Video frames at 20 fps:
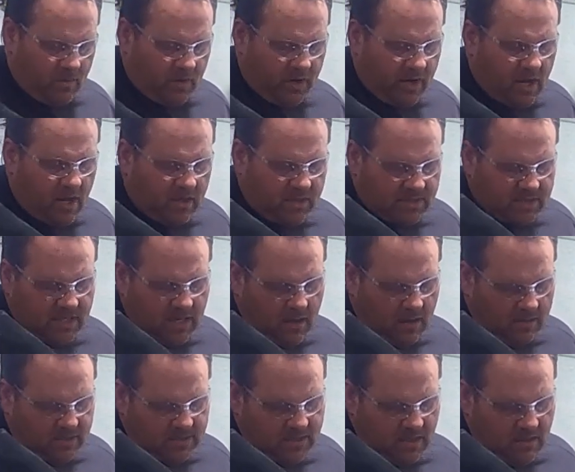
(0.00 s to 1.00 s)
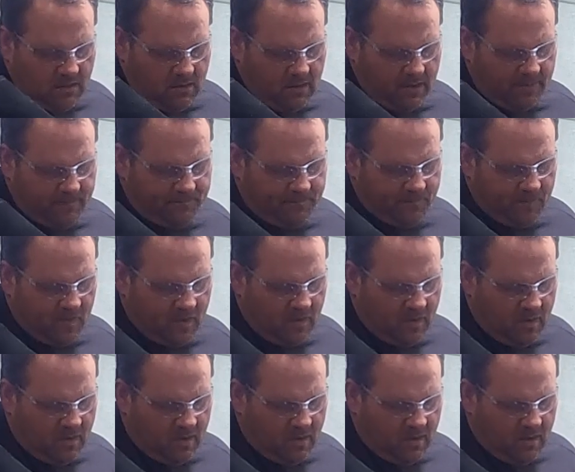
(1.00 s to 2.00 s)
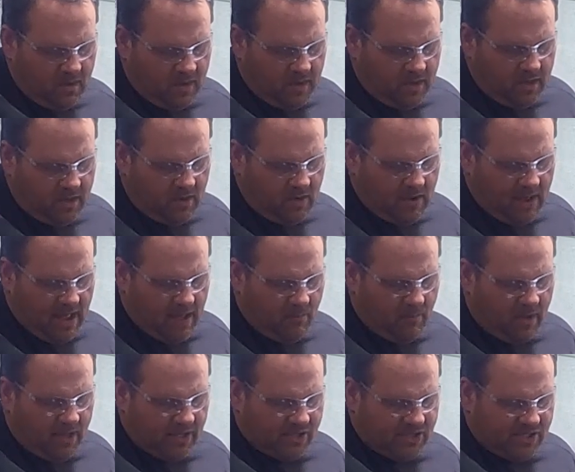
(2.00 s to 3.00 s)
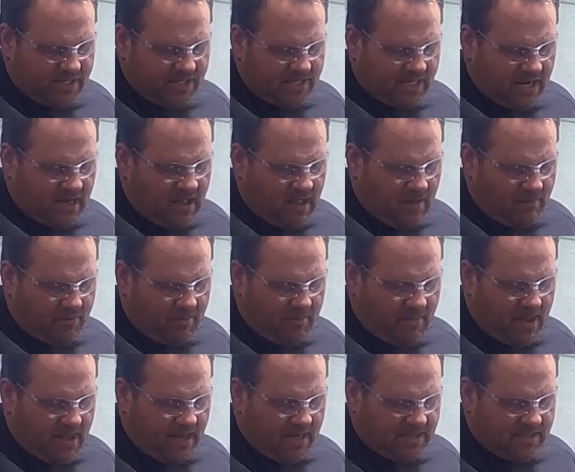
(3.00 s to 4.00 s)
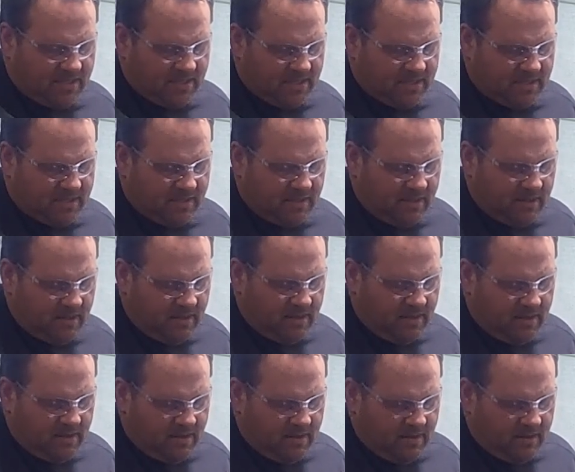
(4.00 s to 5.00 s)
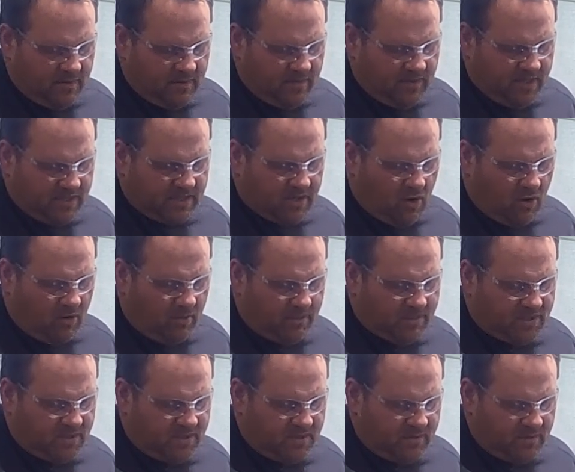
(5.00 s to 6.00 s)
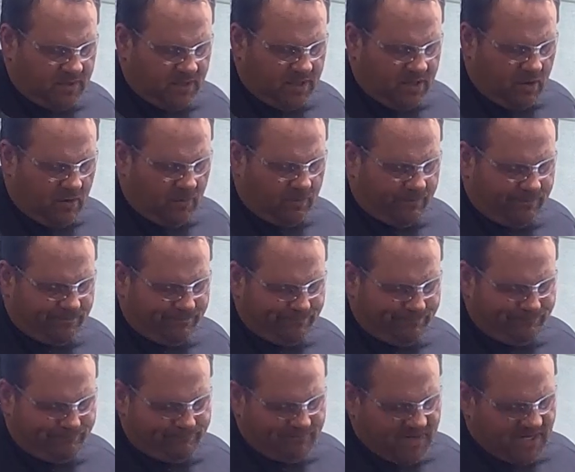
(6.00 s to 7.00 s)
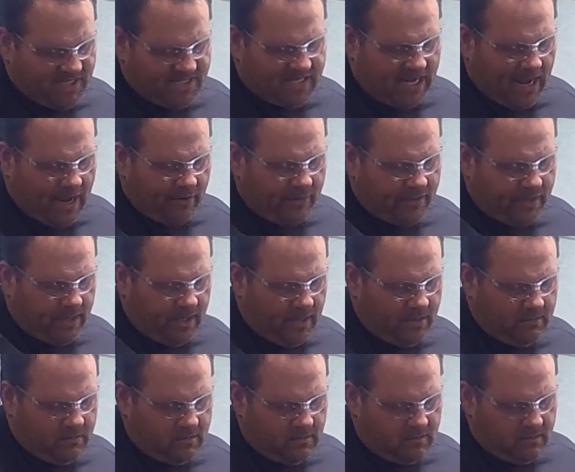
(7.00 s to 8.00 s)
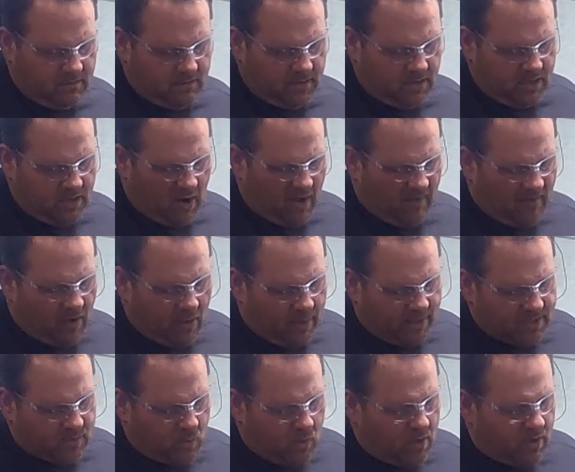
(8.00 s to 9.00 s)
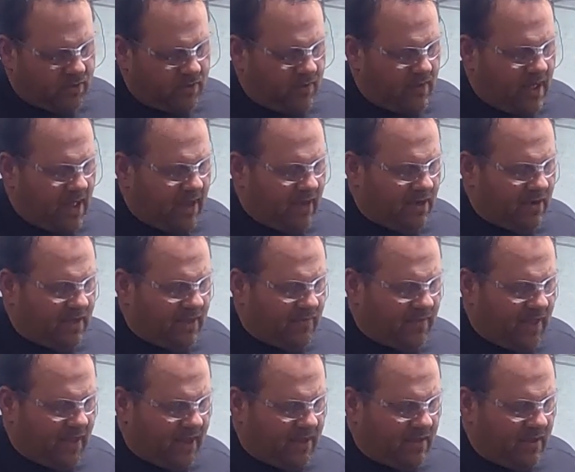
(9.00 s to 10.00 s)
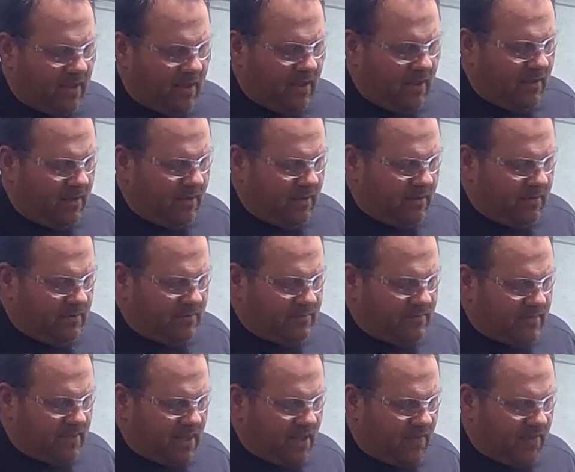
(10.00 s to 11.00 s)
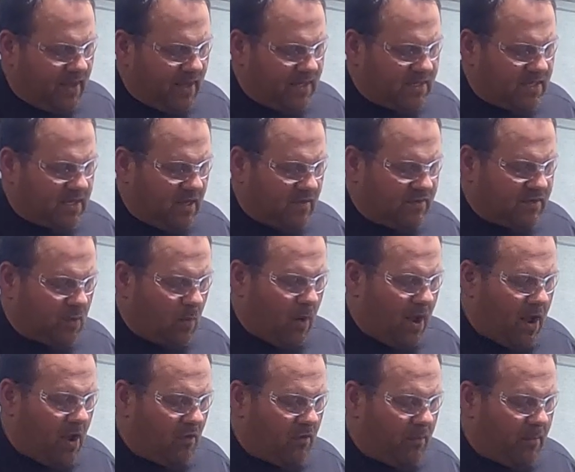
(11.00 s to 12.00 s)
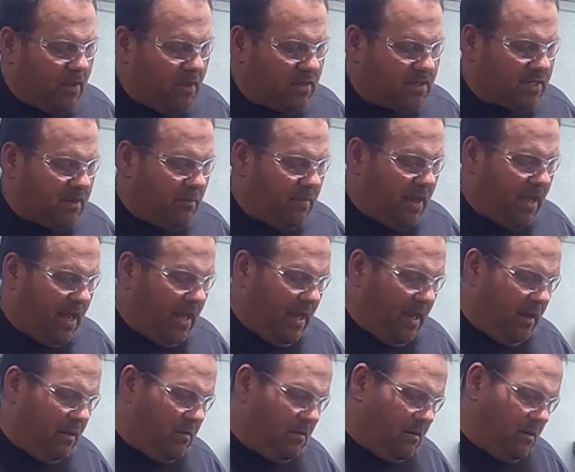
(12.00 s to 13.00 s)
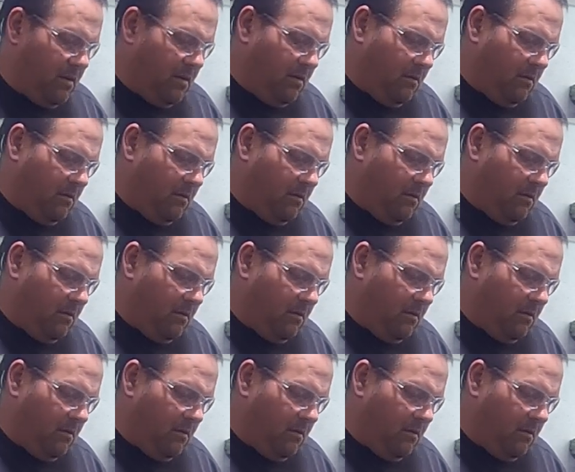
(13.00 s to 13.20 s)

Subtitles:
What are y'all's thoughts on, you know, how much does it compromise this arm's, you know, integrity? You know, I always wonder that. You know, I think stuff's way overbuilt to me.